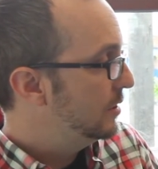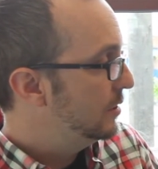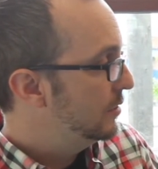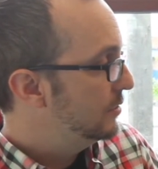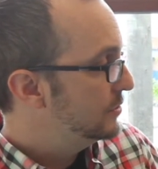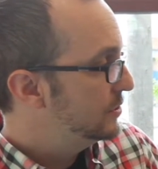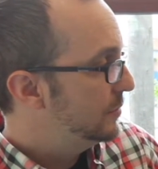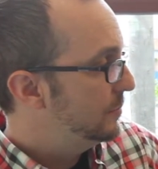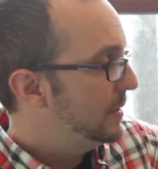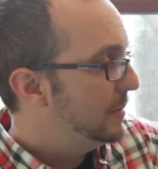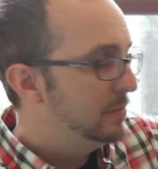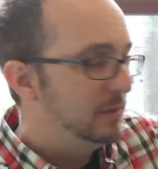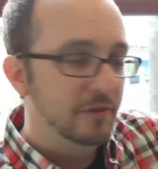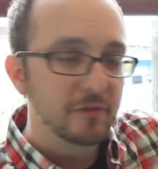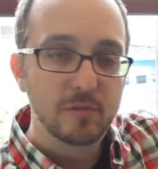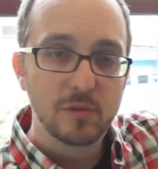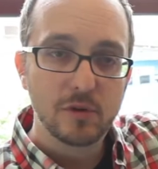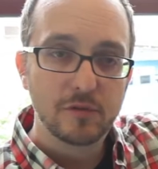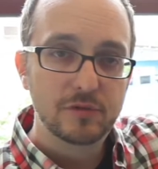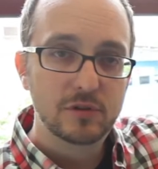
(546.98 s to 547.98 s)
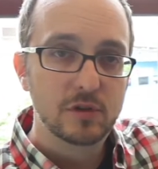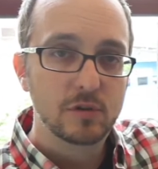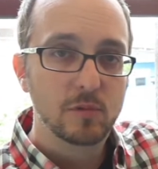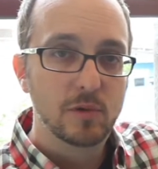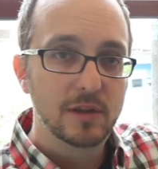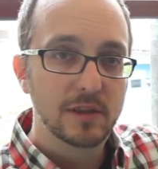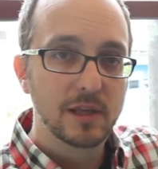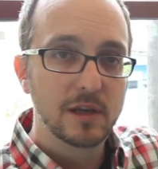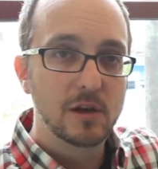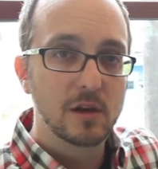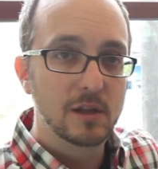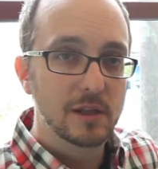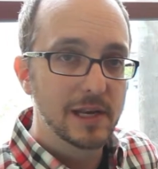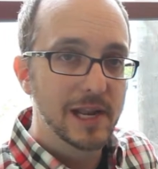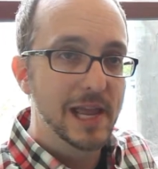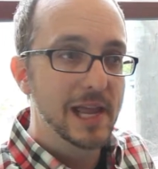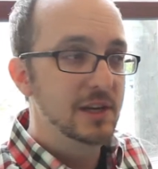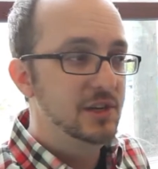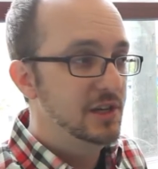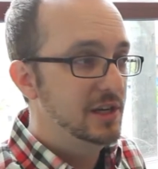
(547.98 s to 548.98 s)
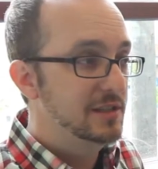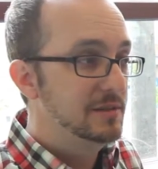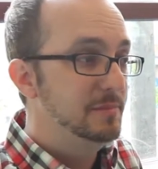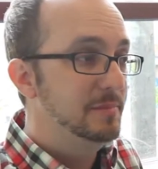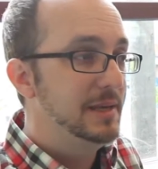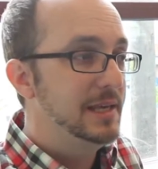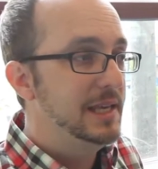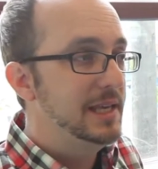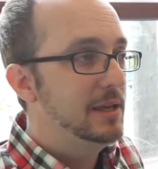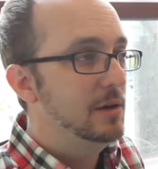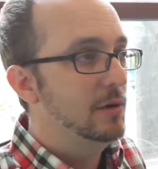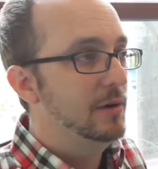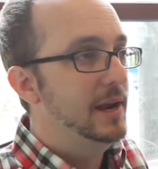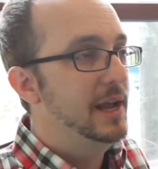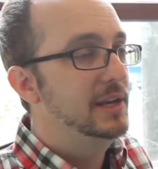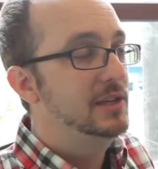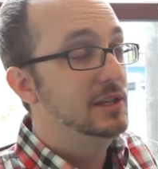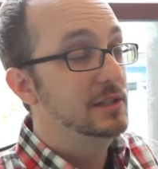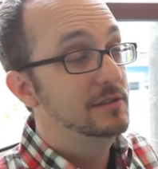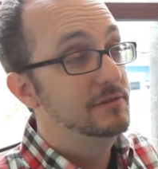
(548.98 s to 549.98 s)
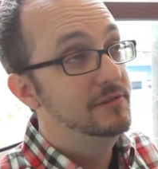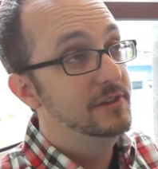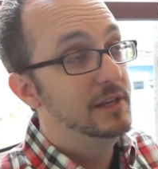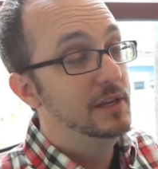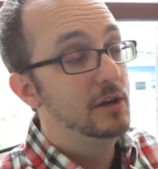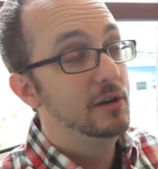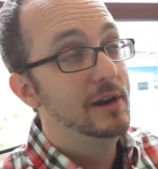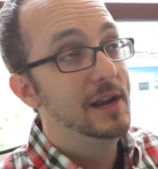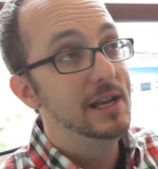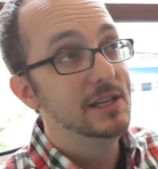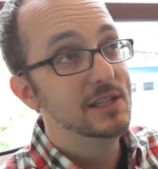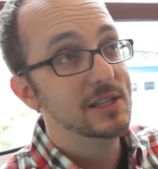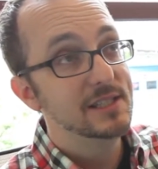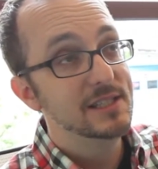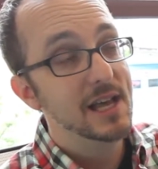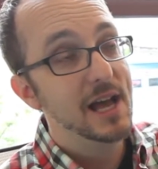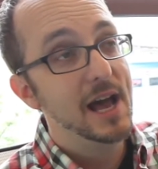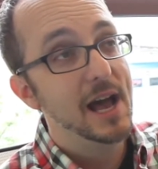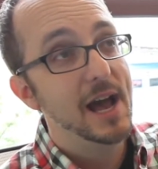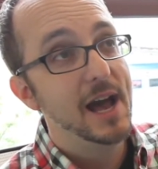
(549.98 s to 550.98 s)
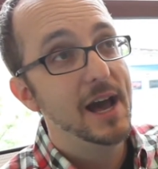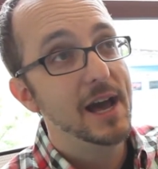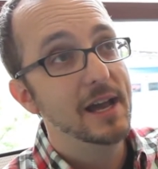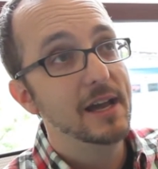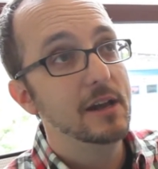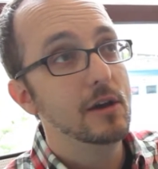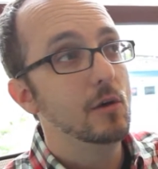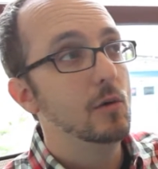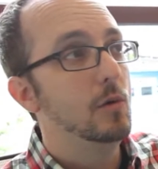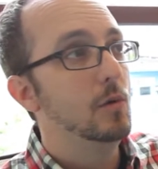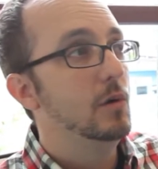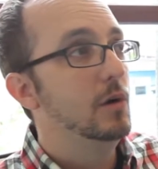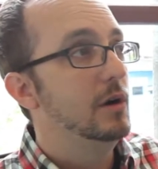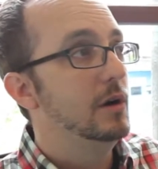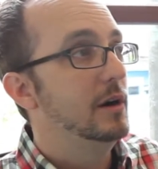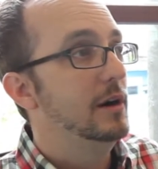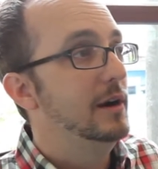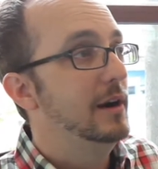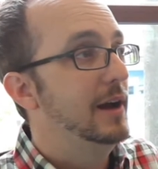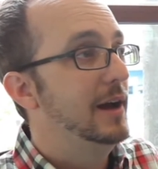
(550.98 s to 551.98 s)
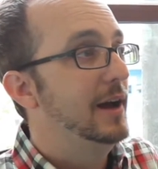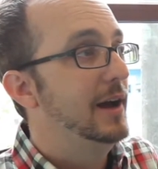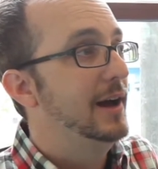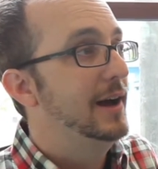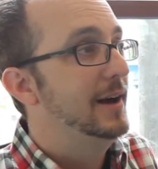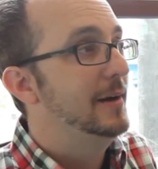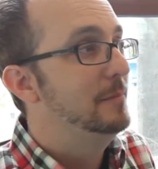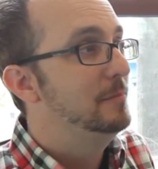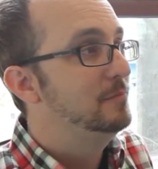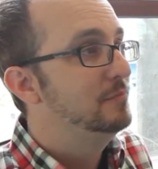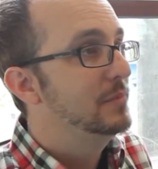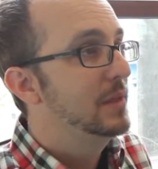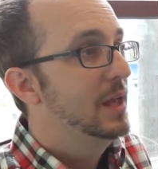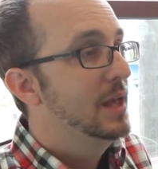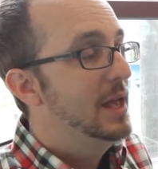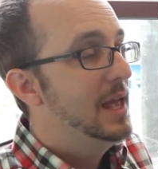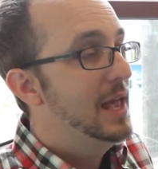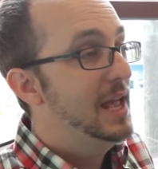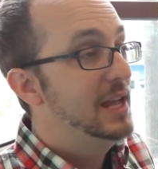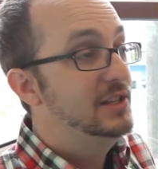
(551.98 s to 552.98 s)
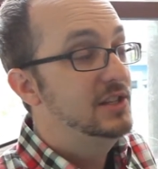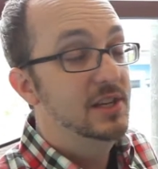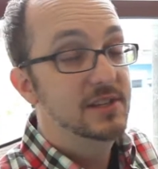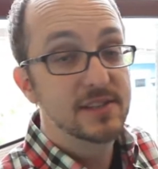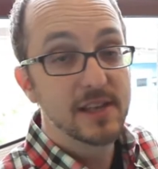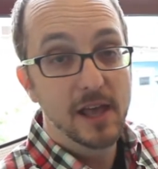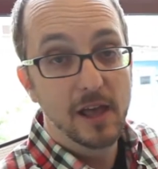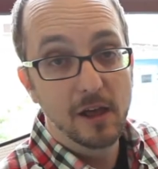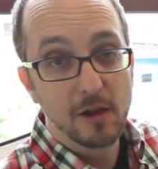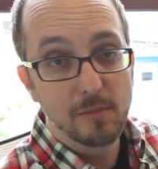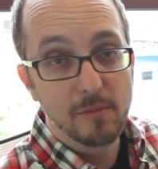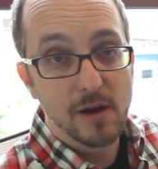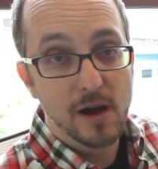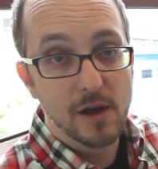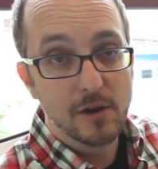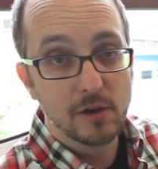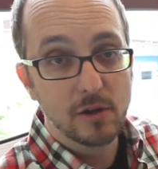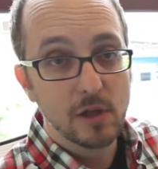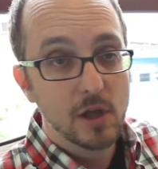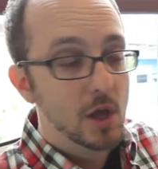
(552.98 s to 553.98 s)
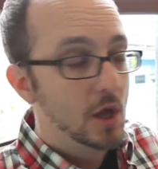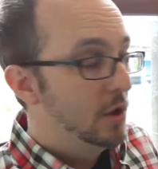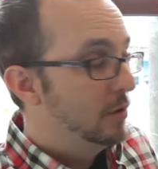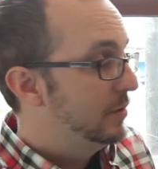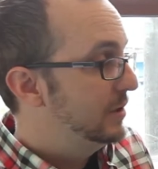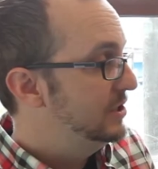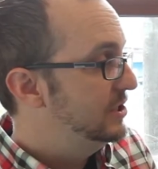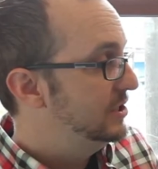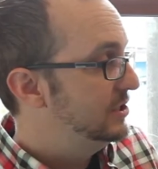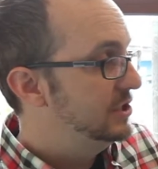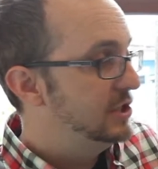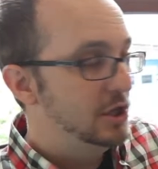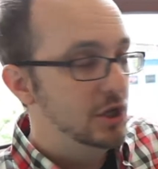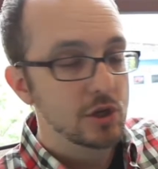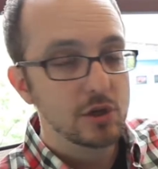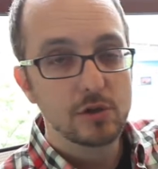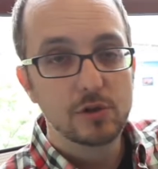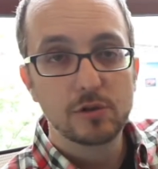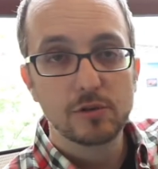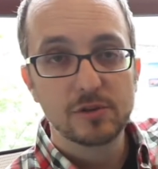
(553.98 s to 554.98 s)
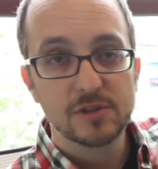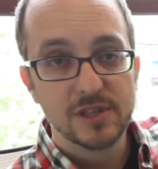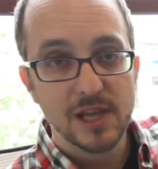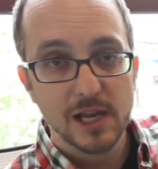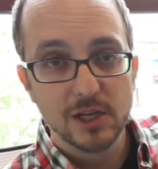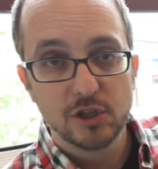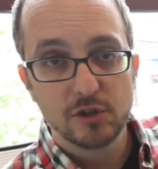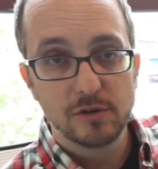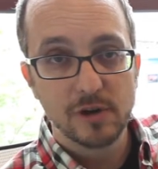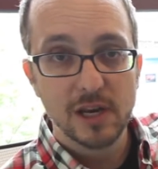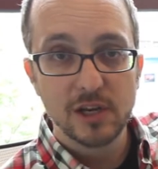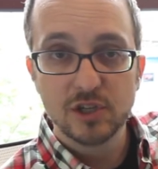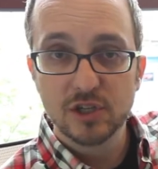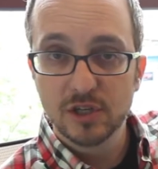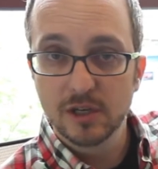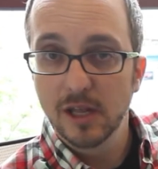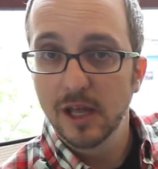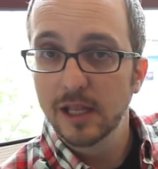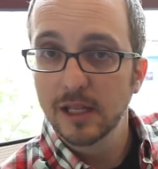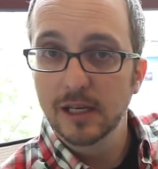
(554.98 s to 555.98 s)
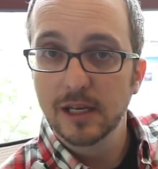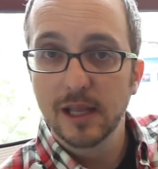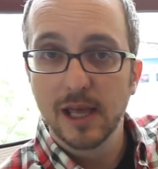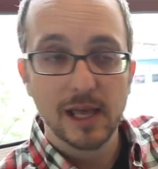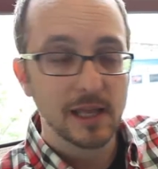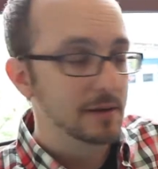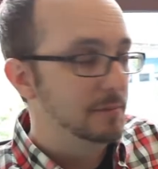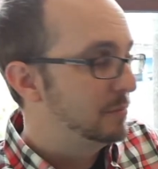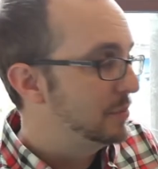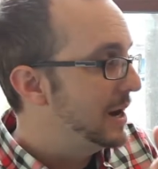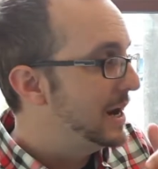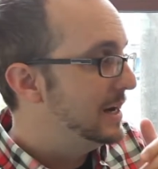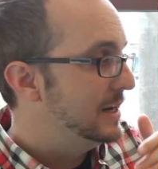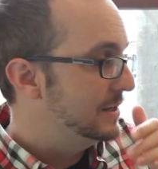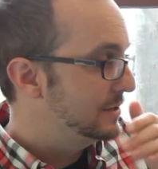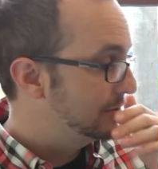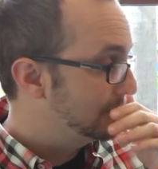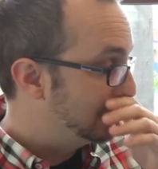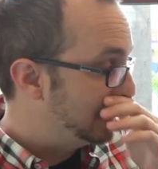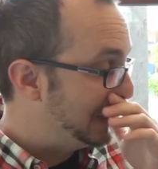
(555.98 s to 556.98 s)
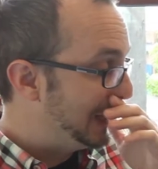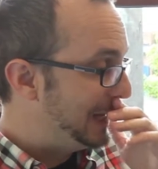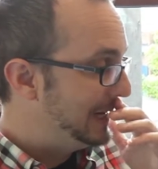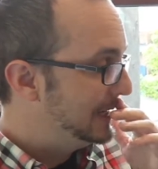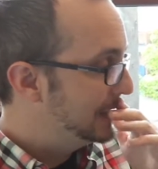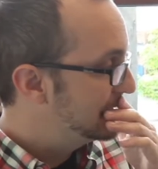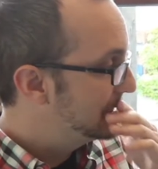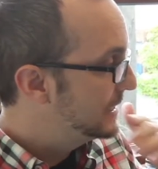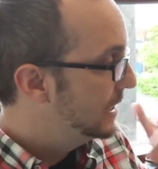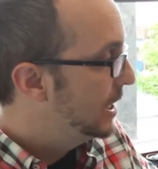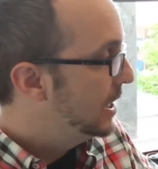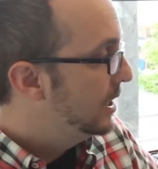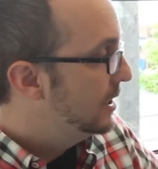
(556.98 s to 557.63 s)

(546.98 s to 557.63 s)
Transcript: So people have moved to what they call an HSB or HSV or HSI or HSL model, which is hue, saturation, and brightness or lightness.